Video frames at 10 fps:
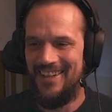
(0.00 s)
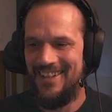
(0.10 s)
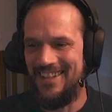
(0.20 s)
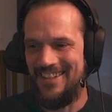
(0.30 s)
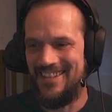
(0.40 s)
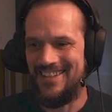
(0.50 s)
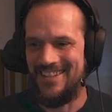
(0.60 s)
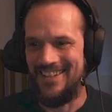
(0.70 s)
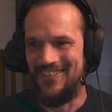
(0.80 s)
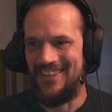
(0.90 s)
That's
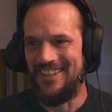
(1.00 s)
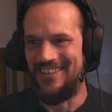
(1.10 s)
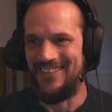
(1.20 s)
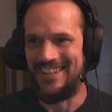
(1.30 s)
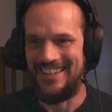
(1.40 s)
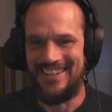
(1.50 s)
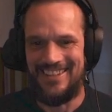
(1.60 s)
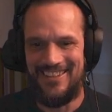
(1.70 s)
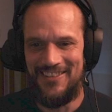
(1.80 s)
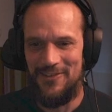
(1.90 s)
shit when doing
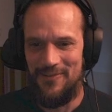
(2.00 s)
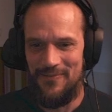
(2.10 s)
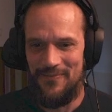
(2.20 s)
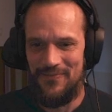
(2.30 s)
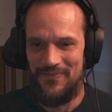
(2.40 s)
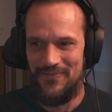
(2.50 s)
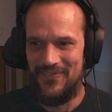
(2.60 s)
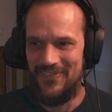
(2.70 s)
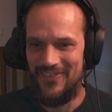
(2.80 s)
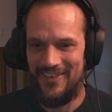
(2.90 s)
the
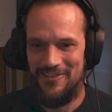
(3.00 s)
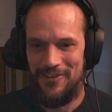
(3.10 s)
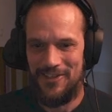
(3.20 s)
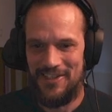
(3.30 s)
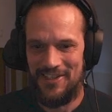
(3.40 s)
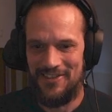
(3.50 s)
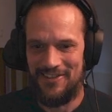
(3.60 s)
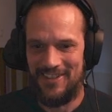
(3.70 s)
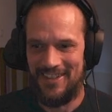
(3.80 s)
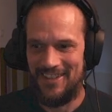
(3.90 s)

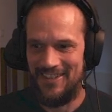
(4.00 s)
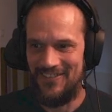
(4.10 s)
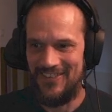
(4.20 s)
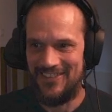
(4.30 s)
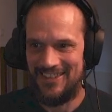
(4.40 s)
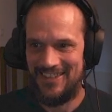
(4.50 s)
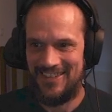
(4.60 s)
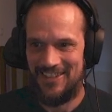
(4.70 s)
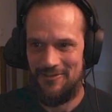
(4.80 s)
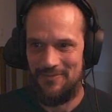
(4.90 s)
voiceover that I'm doing
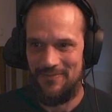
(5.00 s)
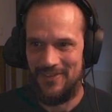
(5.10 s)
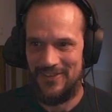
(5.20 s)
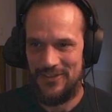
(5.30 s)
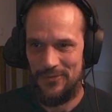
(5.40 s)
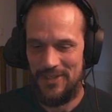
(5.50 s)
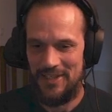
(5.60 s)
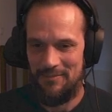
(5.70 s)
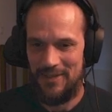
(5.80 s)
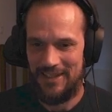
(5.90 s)
stuff. I was
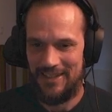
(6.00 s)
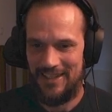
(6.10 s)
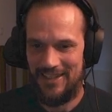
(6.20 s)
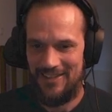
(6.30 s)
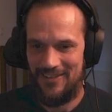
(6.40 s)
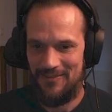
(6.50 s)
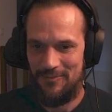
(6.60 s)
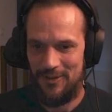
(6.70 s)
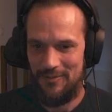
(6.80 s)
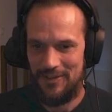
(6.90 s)
reading back there, but
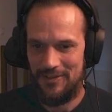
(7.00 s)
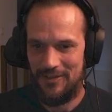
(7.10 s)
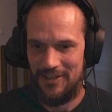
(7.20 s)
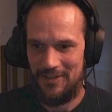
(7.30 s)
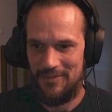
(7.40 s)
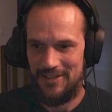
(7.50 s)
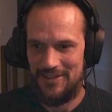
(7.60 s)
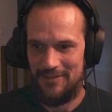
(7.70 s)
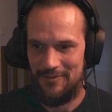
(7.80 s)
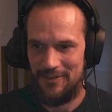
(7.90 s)
probably talking about
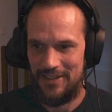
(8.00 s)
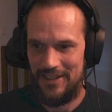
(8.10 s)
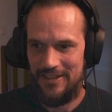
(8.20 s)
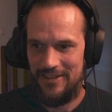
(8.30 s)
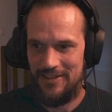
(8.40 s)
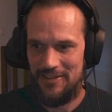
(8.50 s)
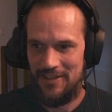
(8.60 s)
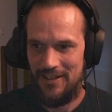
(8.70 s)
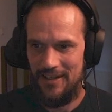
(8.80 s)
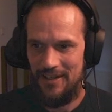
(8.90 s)
something else.
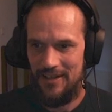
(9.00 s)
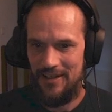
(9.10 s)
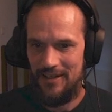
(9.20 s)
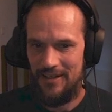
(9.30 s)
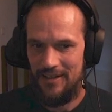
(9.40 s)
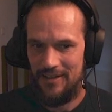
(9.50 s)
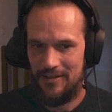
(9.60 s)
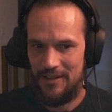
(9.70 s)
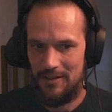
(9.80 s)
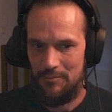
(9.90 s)

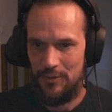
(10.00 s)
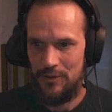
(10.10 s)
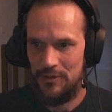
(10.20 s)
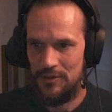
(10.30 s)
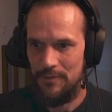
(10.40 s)
Okay, pause.